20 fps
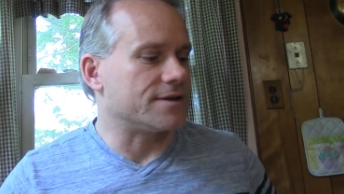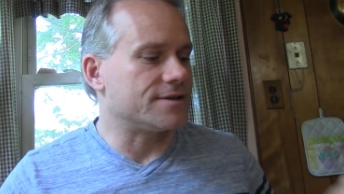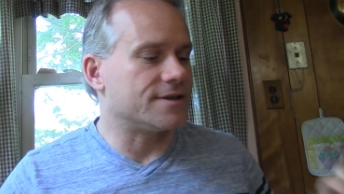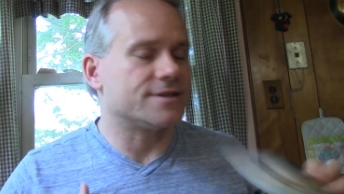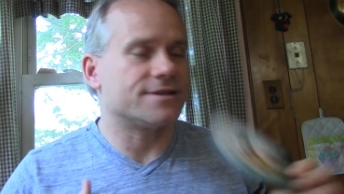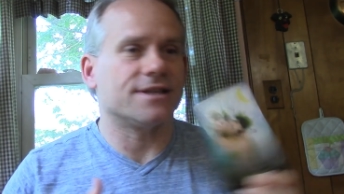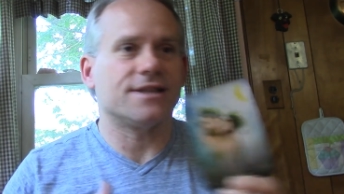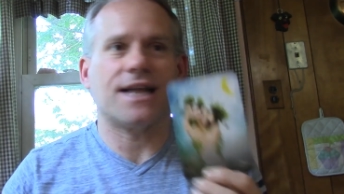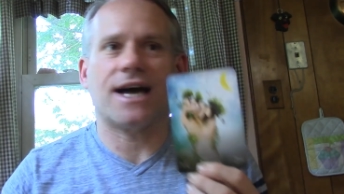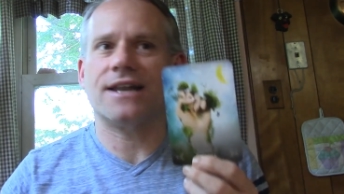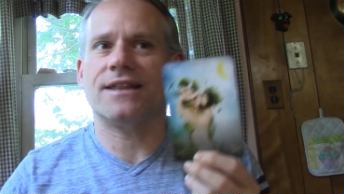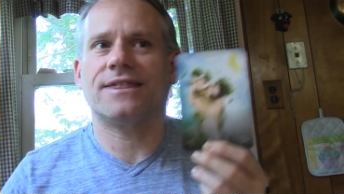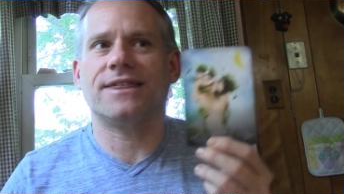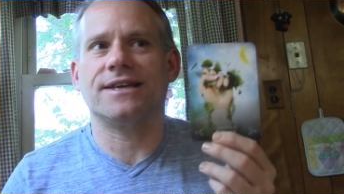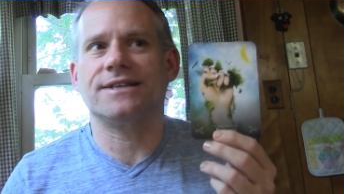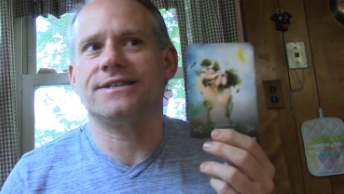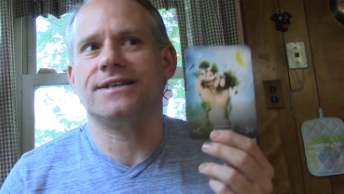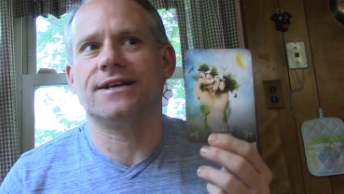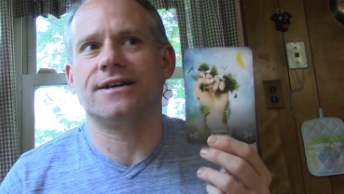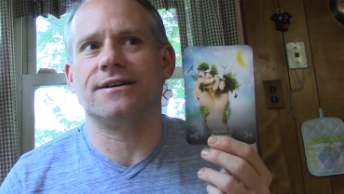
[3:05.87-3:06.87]
There's a lot of
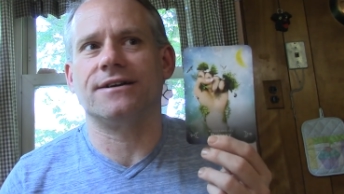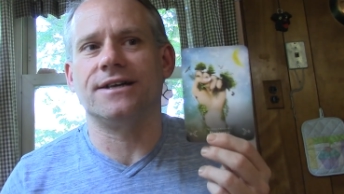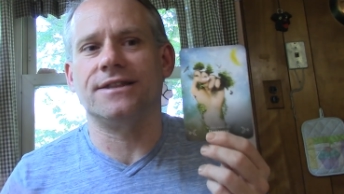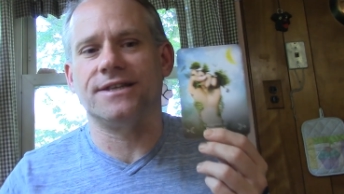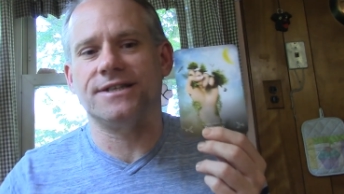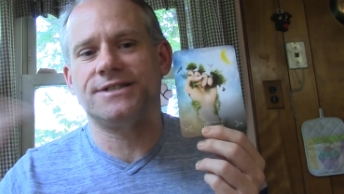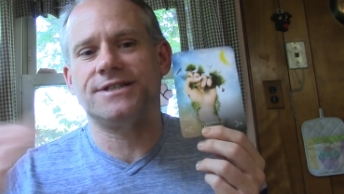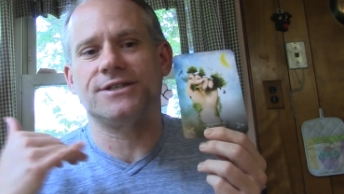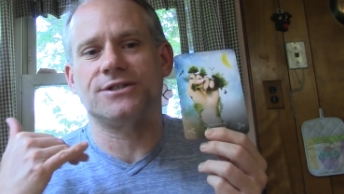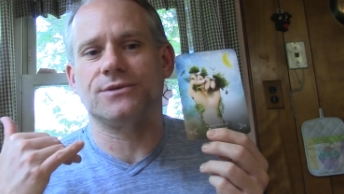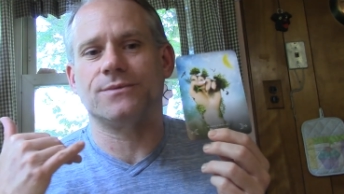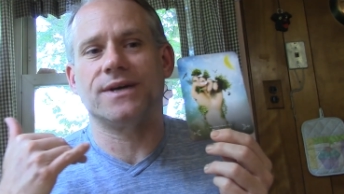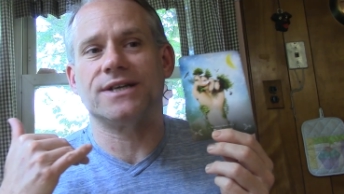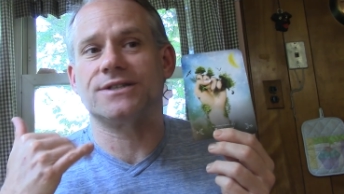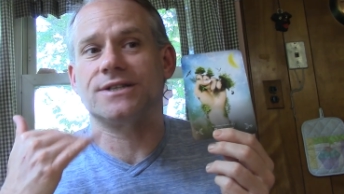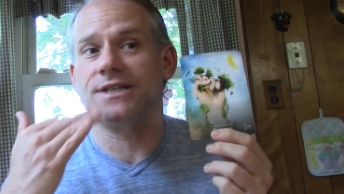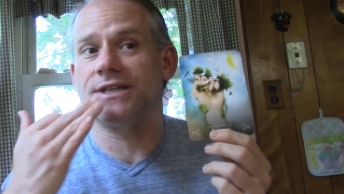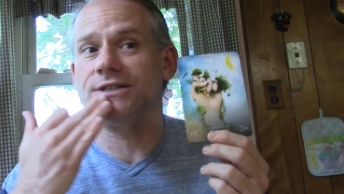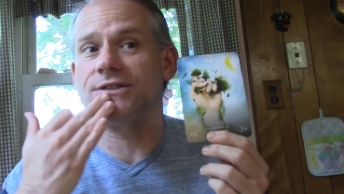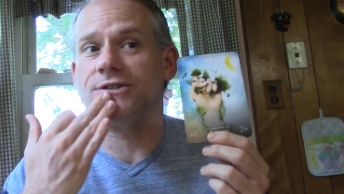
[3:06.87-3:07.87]
things here in this
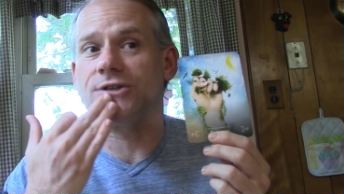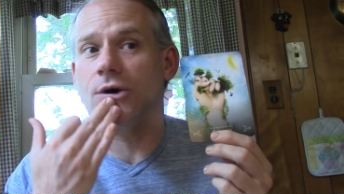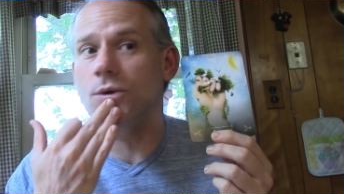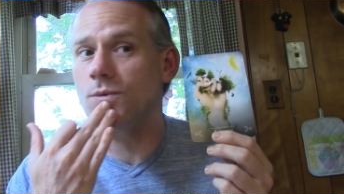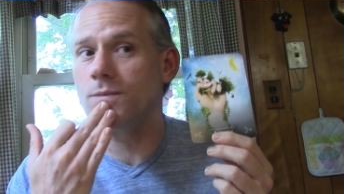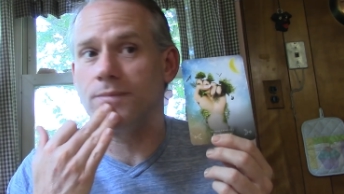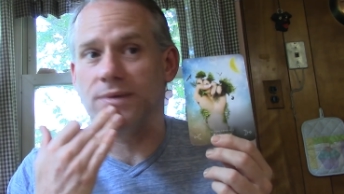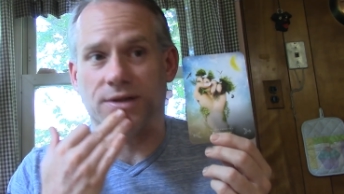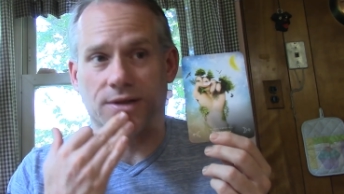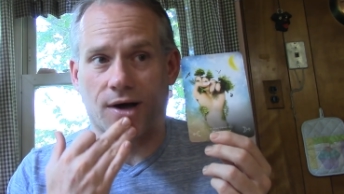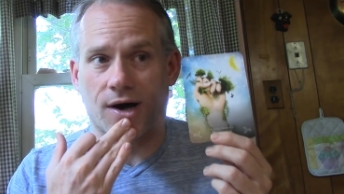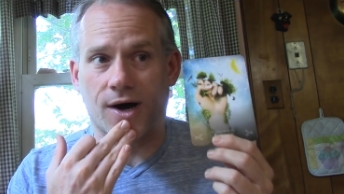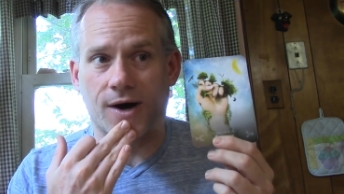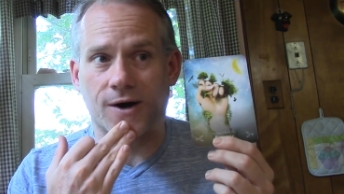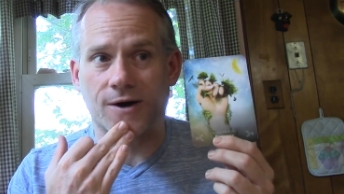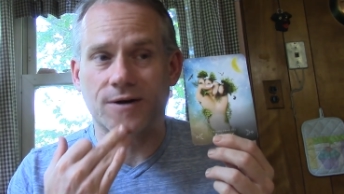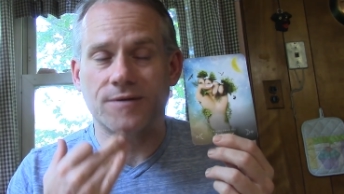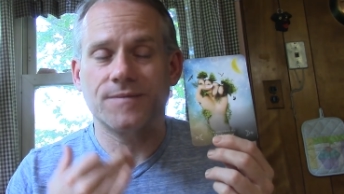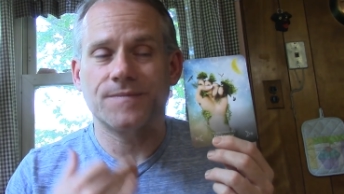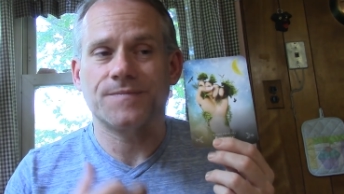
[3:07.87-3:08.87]
situation that don't
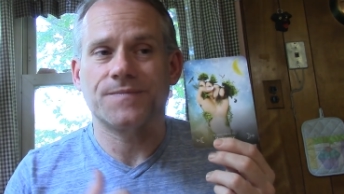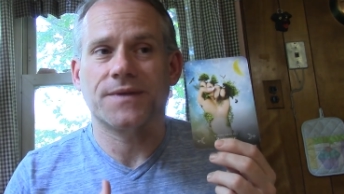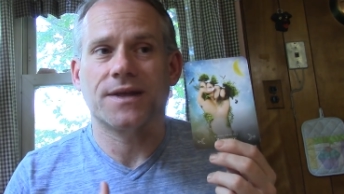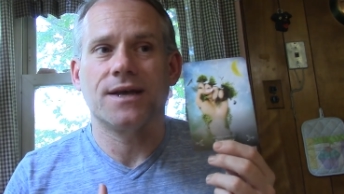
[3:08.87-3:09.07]
belong,